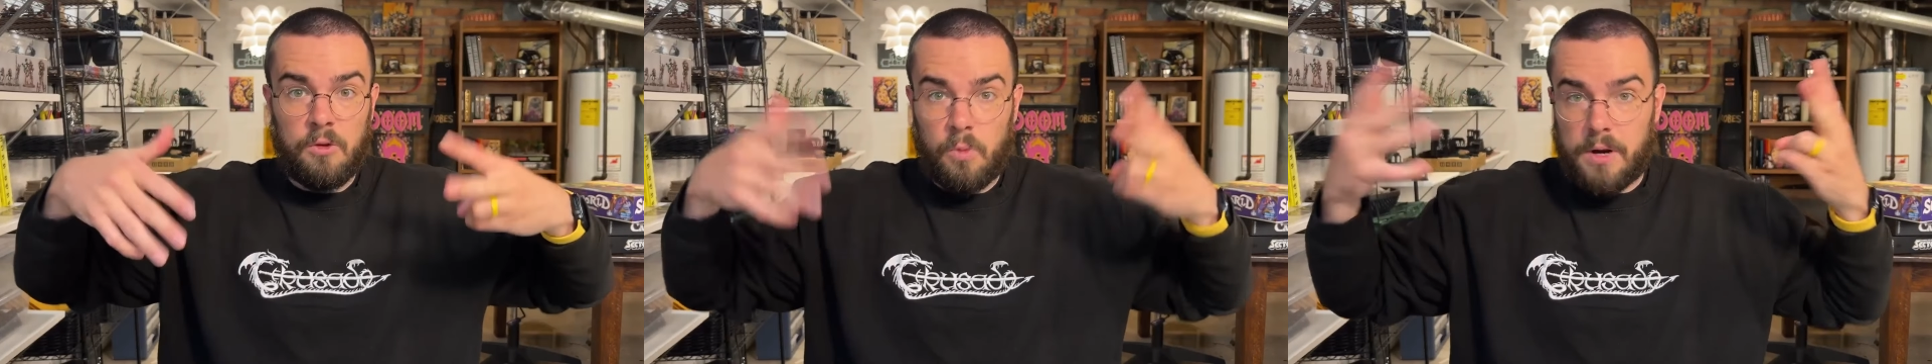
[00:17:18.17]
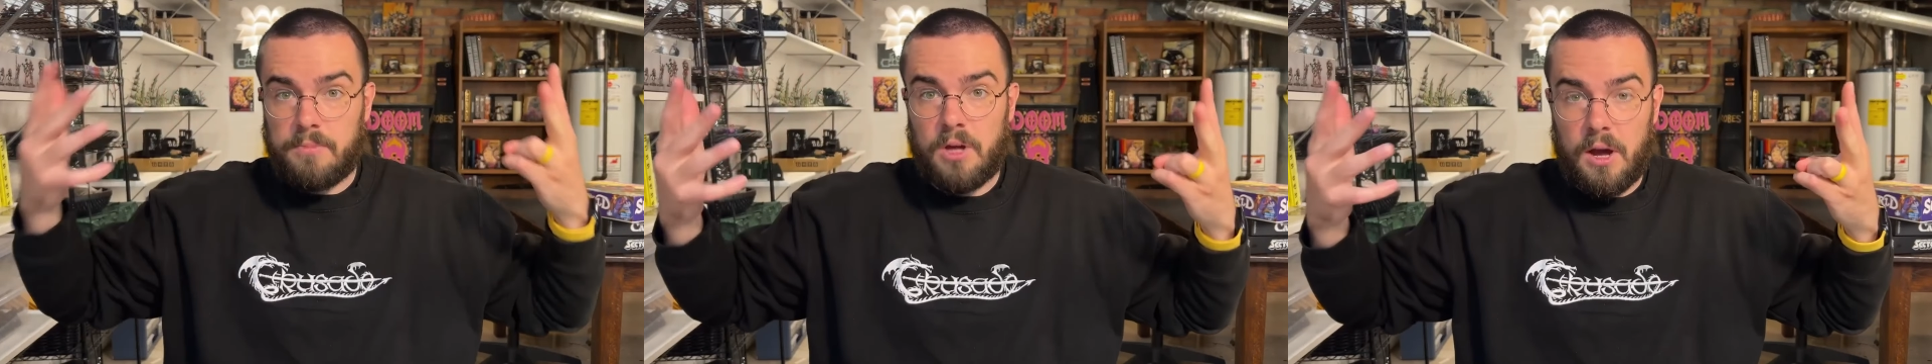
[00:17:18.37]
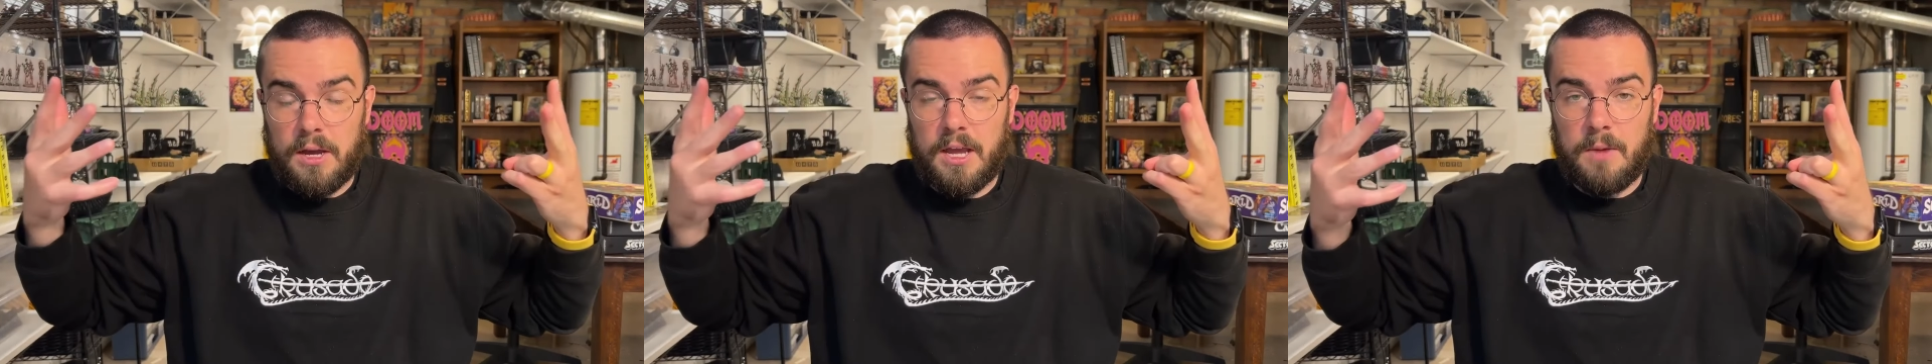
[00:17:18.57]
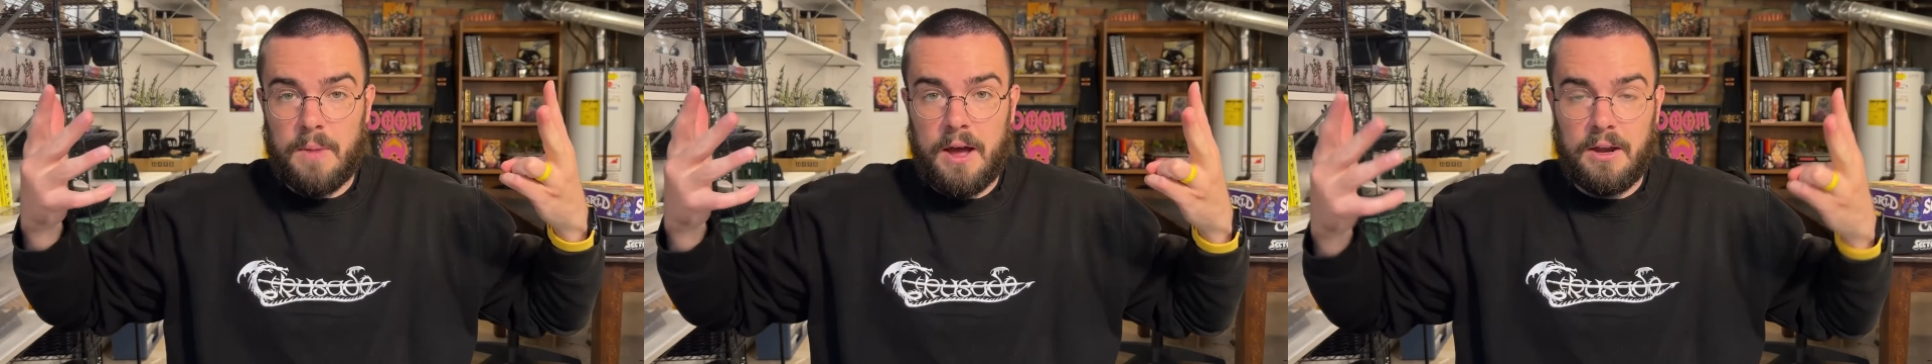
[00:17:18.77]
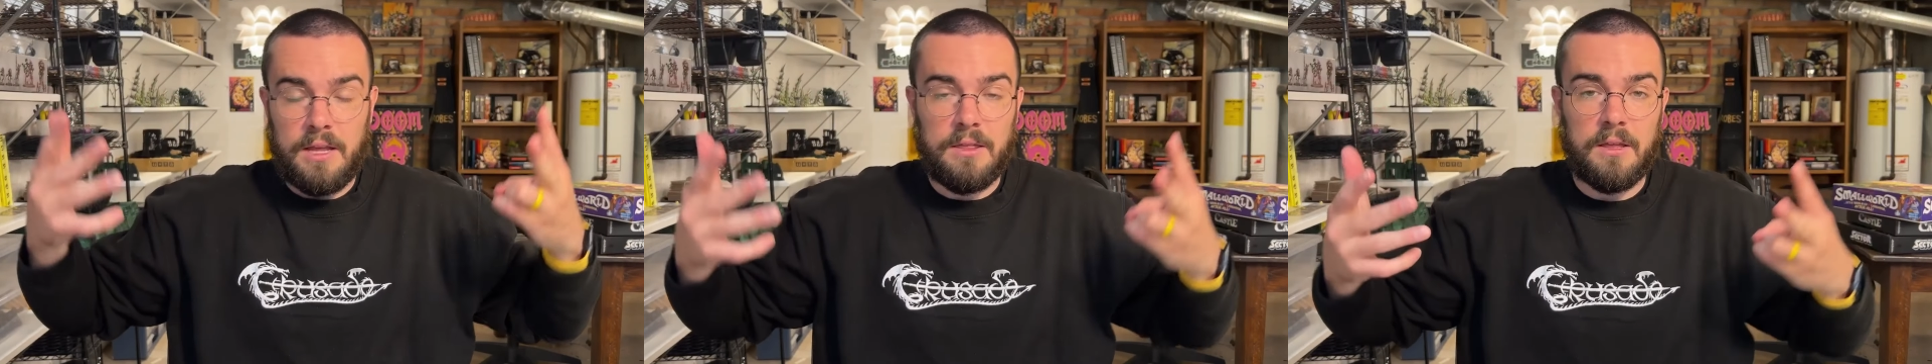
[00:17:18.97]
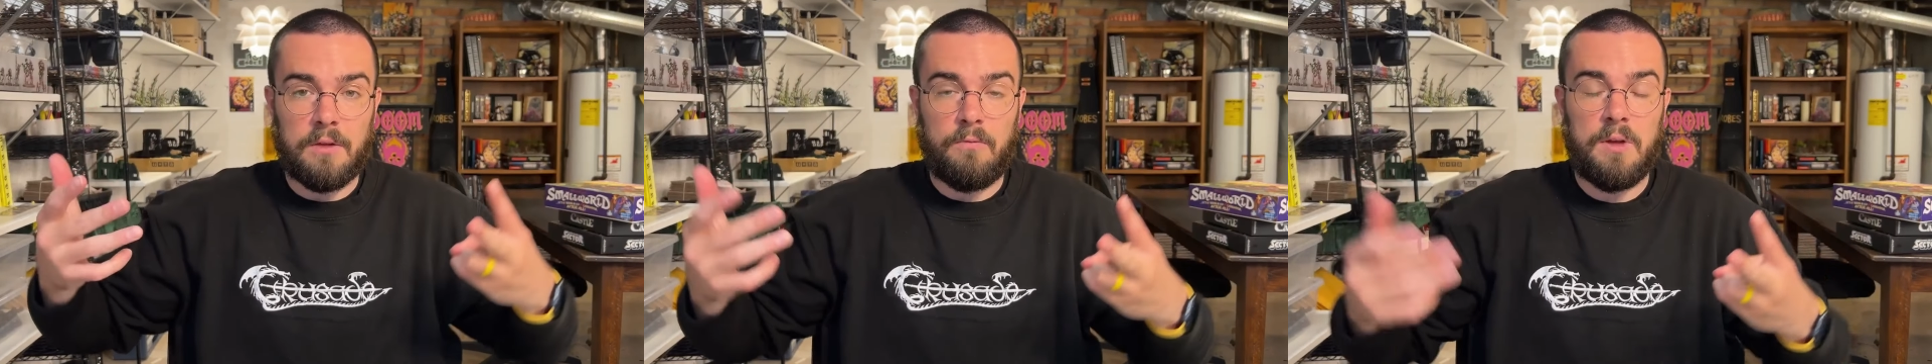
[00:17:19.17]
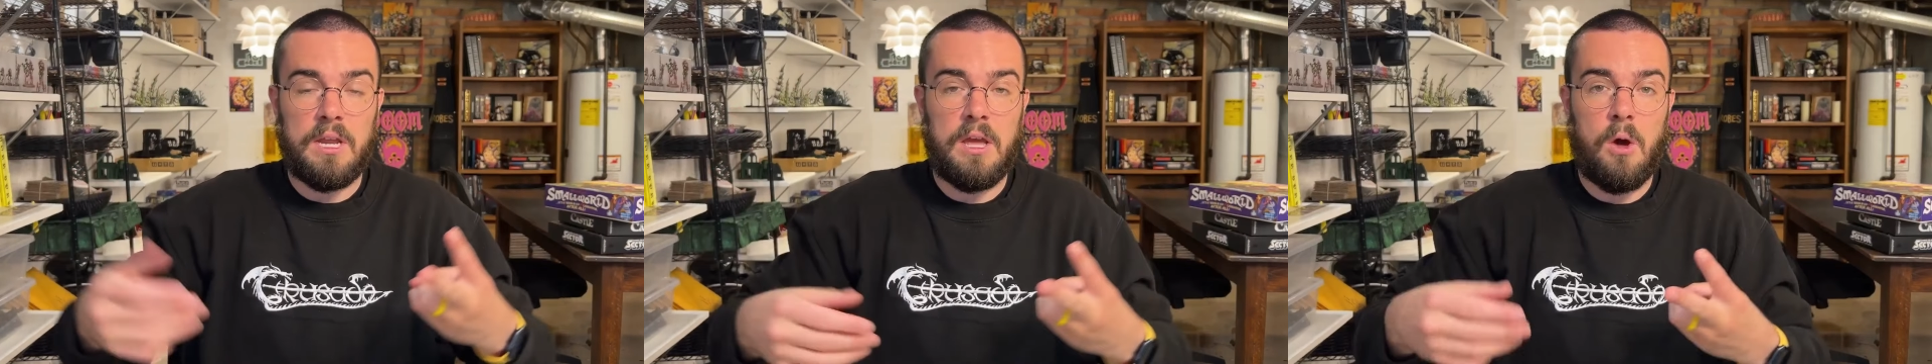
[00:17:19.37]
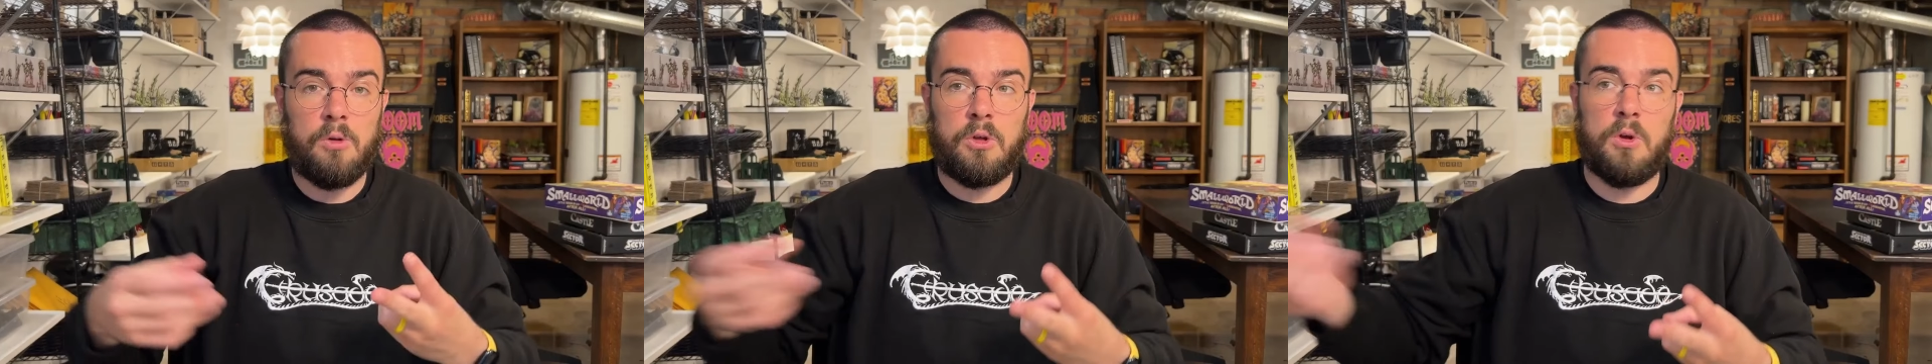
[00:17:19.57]
what I'm talking about in this
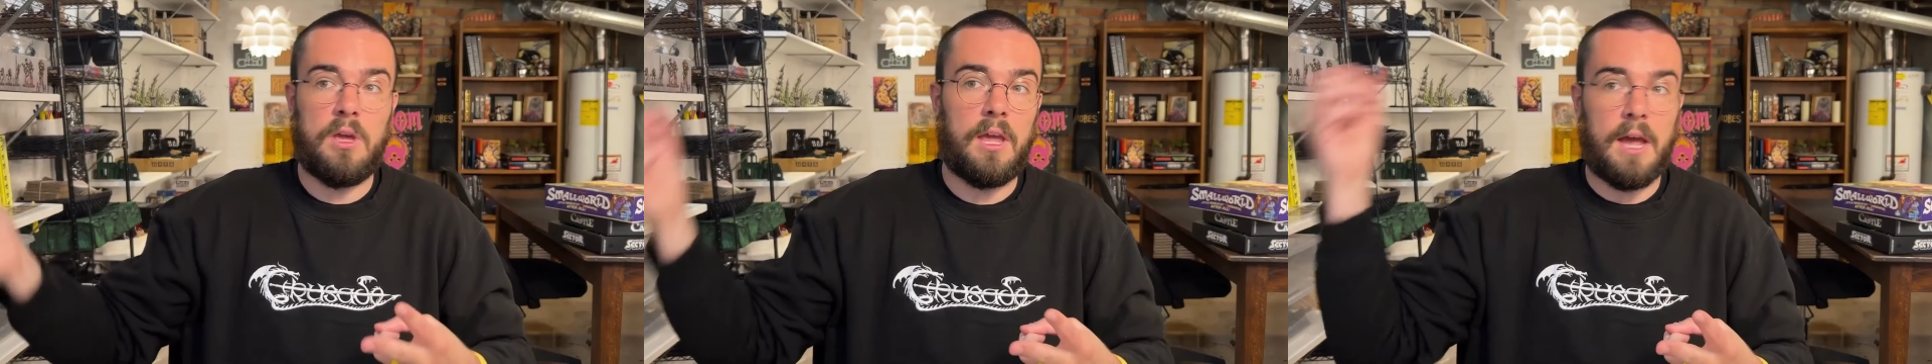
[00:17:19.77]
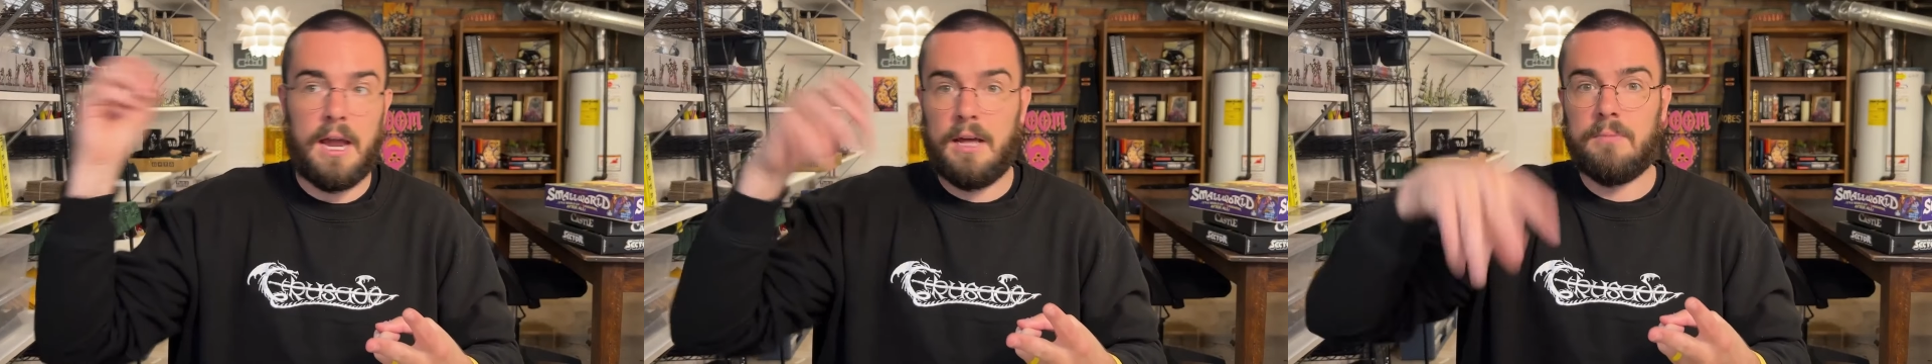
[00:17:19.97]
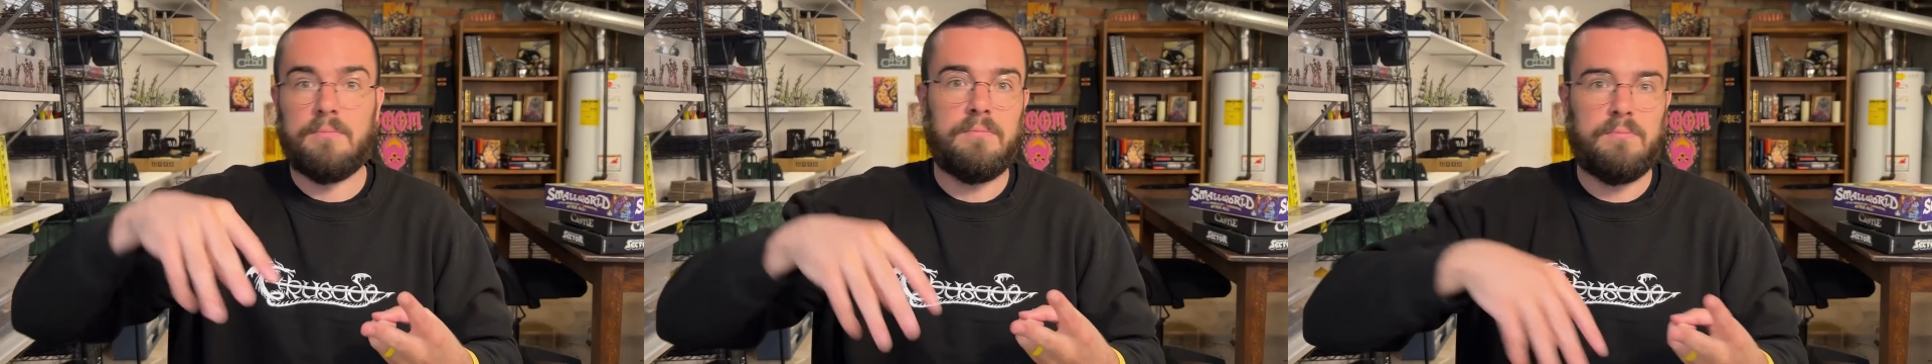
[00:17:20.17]
video, so you can kind of